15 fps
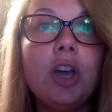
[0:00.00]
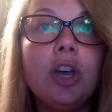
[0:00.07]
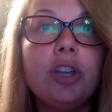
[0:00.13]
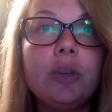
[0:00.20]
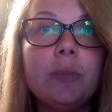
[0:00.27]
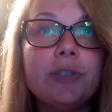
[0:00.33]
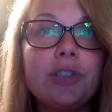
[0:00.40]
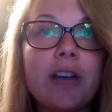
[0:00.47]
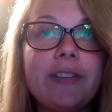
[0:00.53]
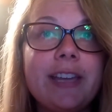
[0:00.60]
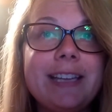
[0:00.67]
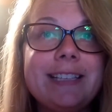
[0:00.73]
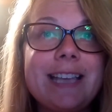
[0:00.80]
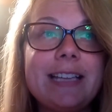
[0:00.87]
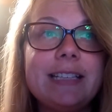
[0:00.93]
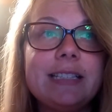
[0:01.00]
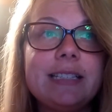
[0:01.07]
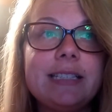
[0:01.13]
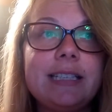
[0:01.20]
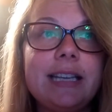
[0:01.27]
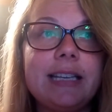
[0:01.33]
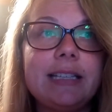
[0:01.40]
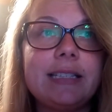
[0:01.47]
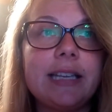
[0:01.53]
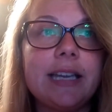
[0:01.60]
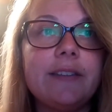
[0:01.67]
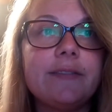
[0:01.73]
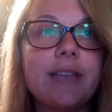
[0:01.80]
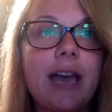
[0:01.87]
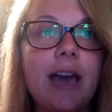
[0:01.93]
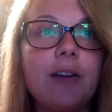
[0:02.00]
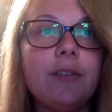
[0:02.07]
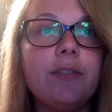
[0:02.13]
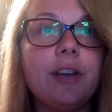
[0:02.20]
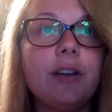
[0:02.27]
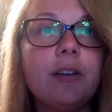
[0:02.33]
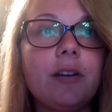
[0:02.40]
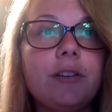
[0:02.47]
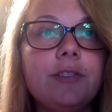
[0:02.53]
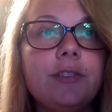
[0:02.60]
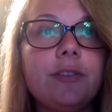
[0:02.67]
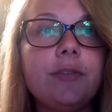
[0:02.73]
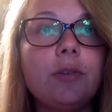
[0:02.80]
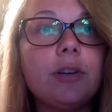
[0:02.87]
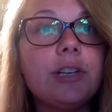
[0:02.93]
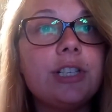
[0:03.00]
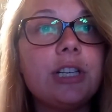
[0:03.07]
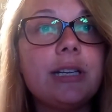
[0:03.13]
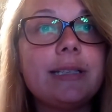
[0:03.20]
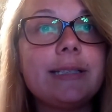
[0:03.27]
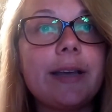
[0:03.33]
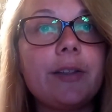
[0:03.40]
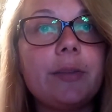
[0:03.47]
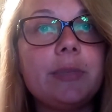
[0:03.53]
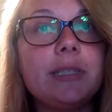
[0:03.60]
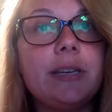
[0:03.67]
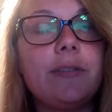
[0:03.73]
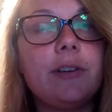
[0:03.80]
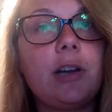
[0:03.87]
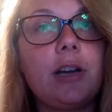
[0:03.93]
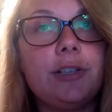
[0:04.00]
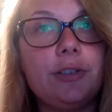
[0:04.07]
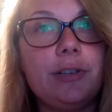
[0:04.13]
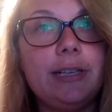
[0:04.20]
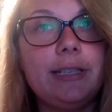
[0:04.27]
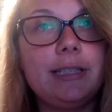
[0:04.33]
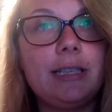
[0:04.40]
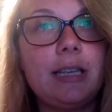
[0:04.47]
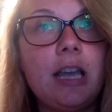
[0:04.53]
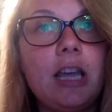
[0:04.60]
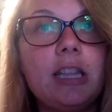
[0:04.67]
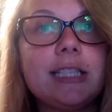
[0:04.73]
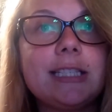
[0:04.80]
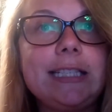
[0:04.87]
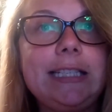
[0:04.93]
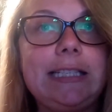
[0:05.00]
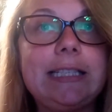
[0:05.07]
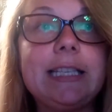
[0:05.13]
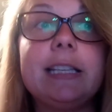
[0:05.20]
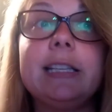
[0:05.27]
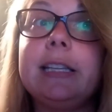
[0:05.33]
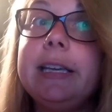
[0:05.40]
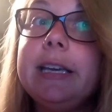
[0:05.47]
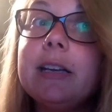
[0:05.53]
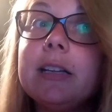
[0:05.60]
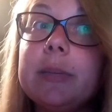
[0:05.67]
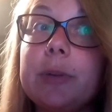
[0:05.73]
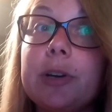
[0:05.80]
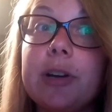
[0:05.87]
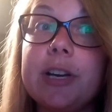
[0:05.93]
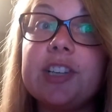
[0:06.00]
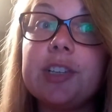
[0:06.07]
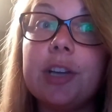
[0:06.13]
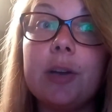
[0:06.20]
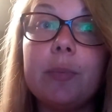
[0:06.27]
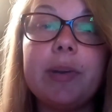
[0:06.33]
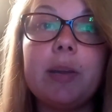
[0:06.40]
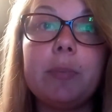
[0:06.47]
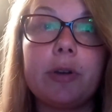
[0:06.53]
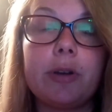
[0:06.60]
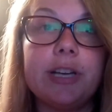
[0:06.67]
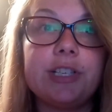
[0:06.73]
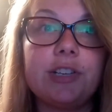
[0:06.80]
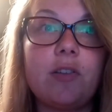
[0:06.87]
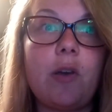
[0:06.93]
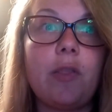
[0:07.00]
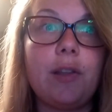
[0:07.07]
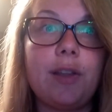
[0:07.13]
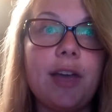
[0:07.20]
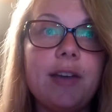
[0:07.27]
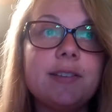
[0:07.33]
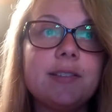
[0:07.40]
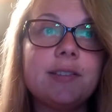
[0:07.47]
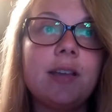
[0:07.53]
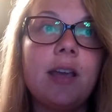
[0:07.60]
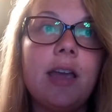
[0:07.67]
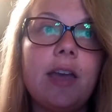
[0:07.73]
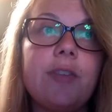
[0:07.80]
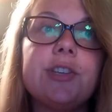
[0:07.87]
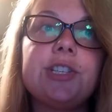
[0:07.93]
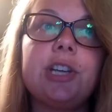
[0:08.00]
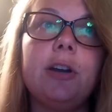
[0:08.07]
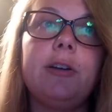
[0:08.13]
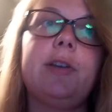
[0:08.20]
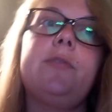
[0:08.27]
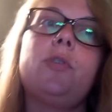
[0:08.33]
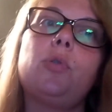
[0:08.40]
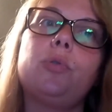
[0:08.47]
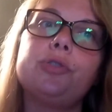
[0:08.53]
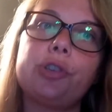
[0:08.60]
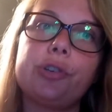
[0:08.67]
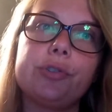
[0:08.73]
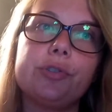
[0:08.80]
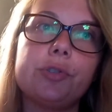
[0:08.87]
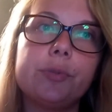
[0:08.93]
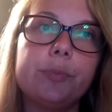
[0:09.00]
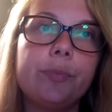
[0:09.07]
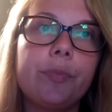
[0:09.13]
Human trafficking tends to take slaves out of their country of origin and sell them to different countries. This leads to illegal immigration, but immigration nonetheless, and the sharing of cultures.